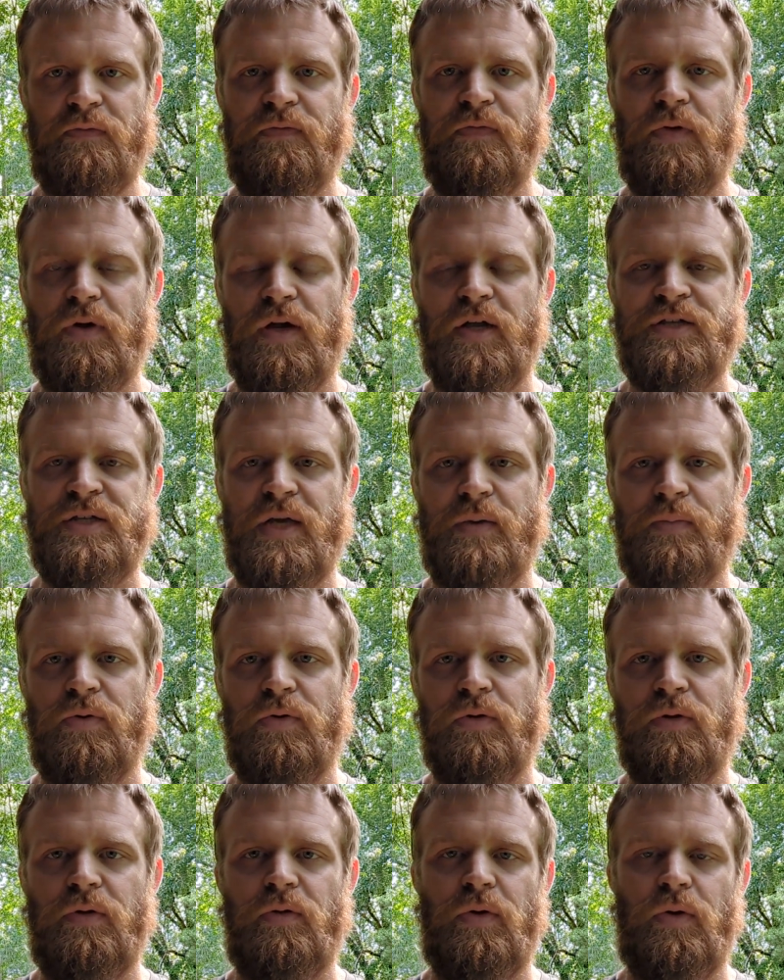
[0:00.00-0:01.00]
For
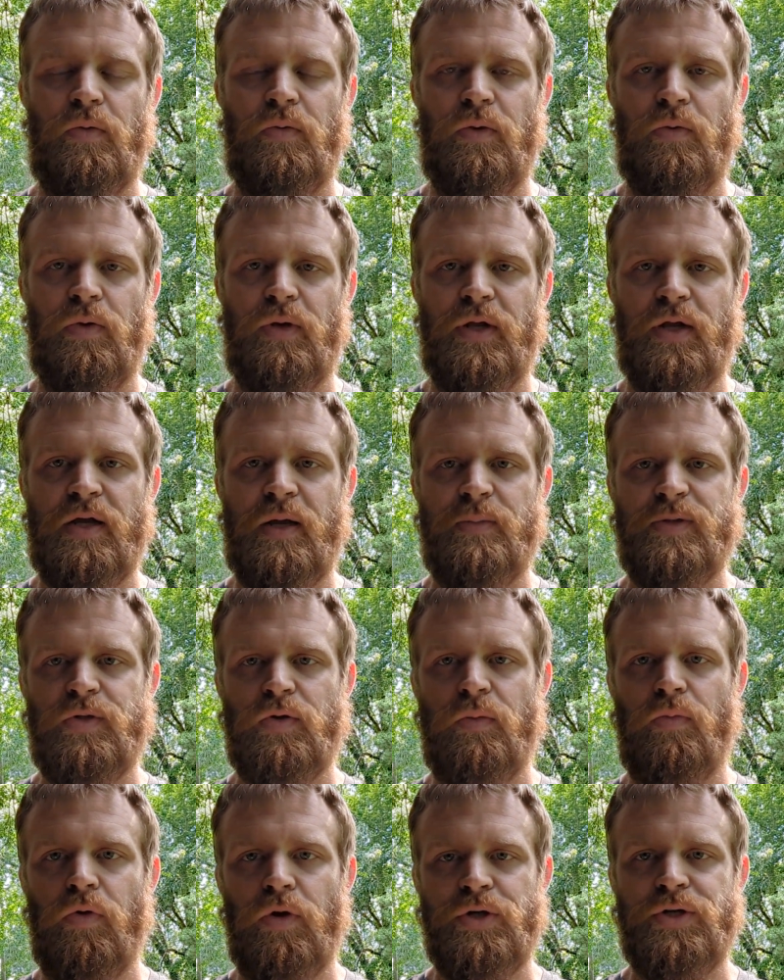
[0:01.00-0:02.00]
example, when it comes
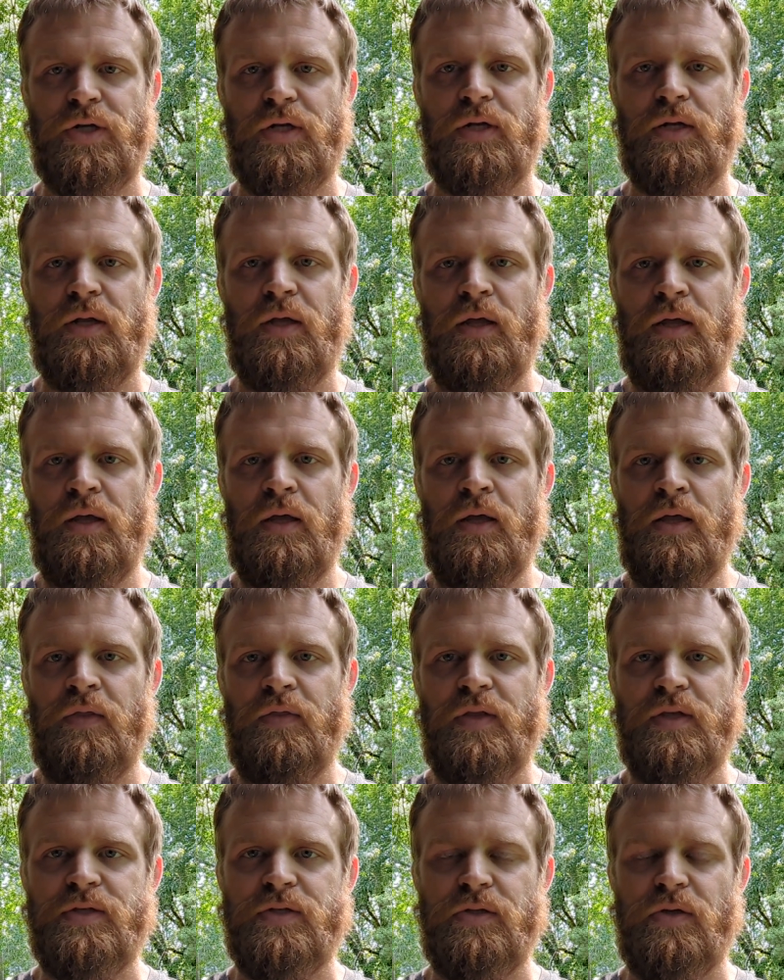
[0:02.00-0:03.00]
to abortion,
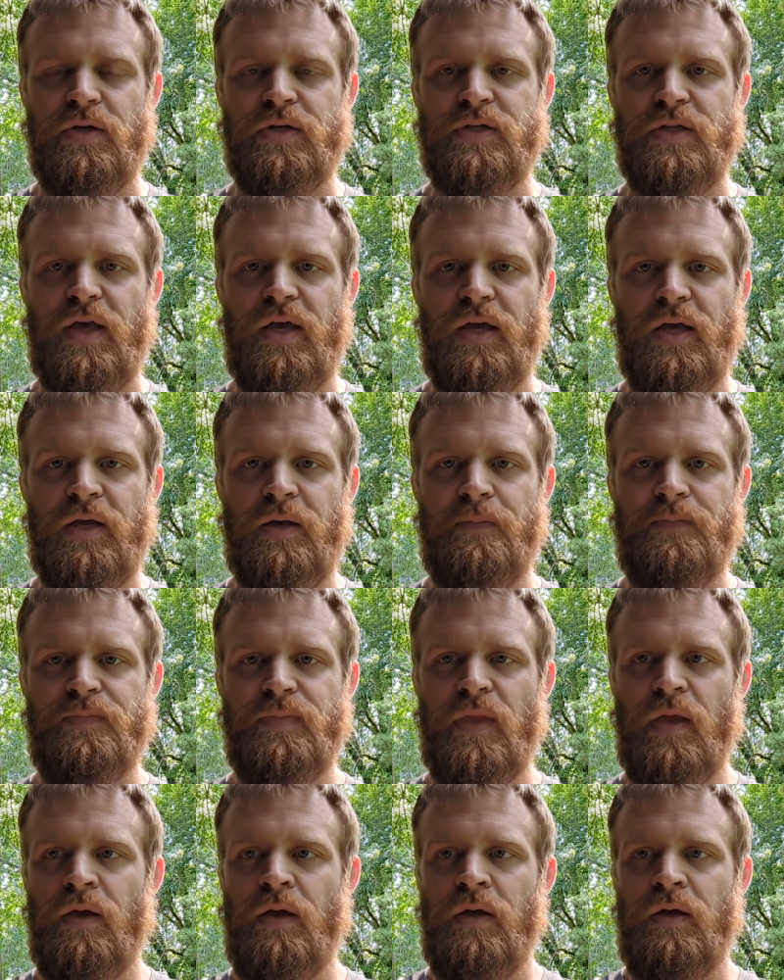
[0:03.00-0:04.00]
this looks like
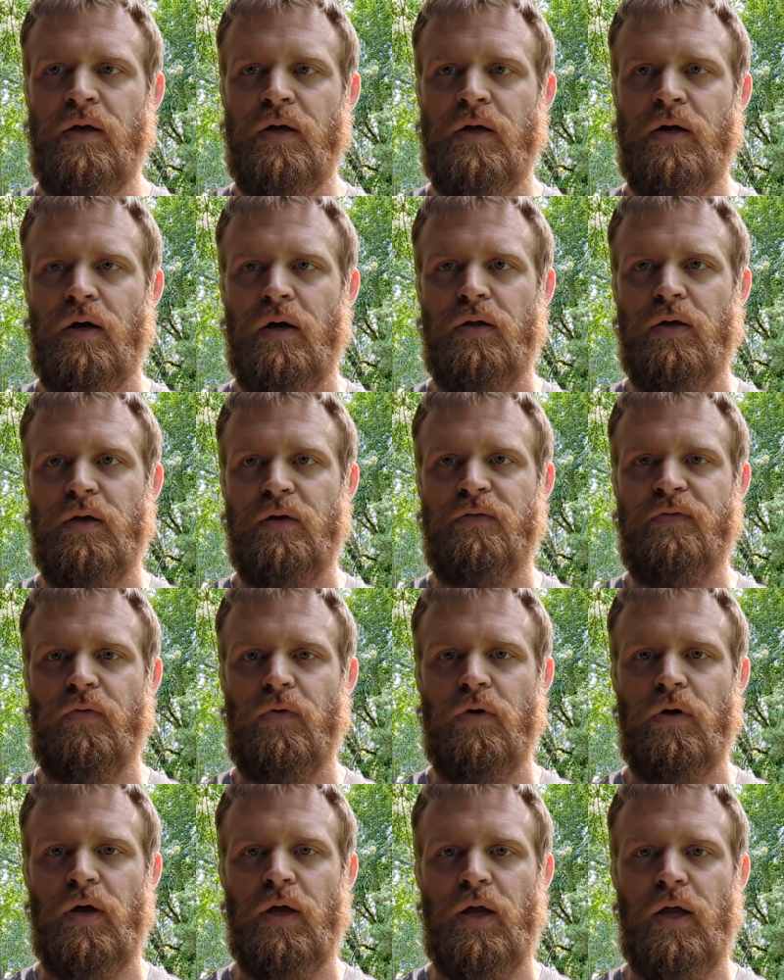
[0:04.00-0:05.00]
calling
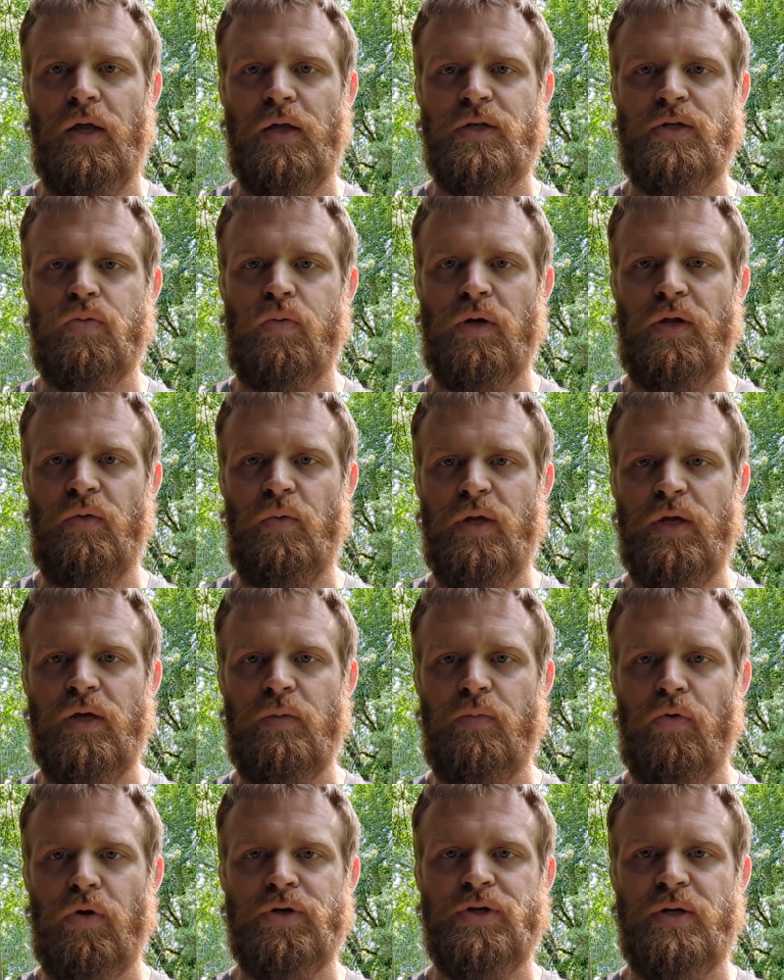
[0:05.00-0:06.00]
for a 20 week
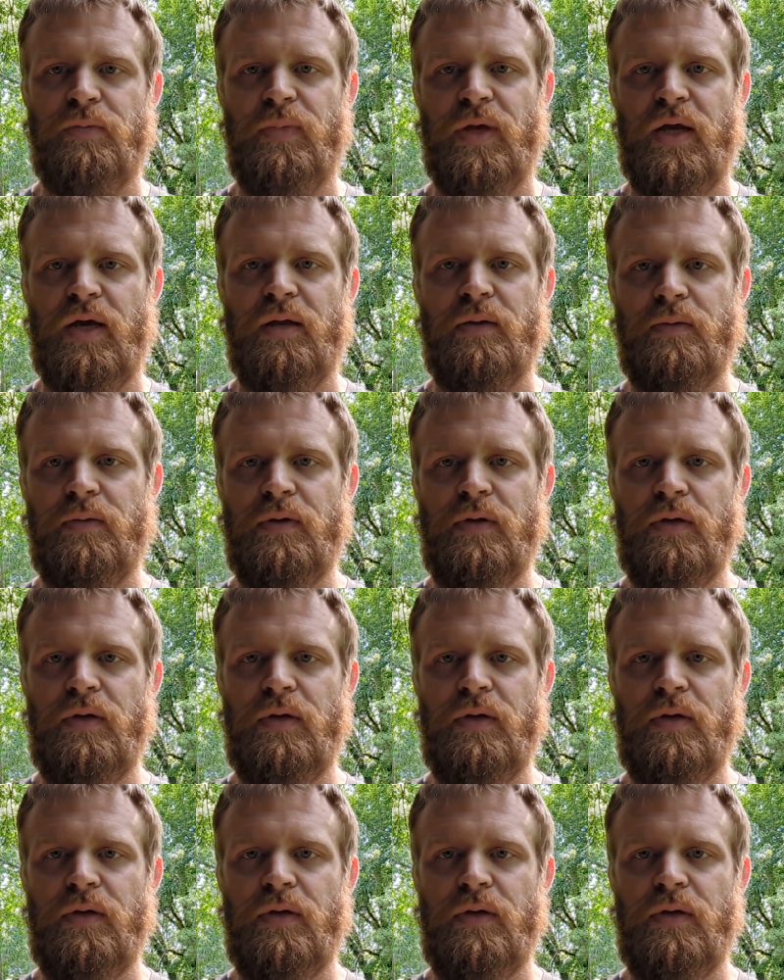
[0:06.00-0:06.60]
abortion ban